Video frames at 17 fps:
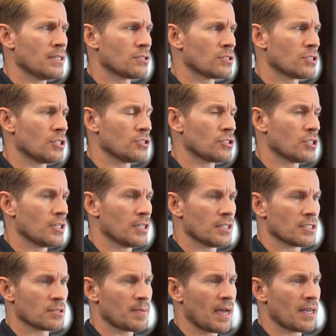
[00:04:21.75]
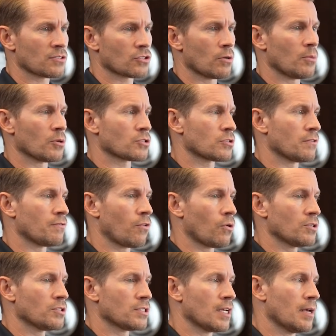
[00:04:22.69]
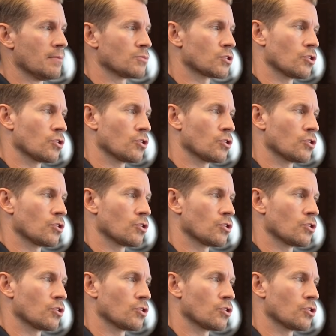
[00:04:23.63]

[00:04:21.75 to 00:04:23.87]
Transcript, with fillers: decision and the spouse almost divorced them,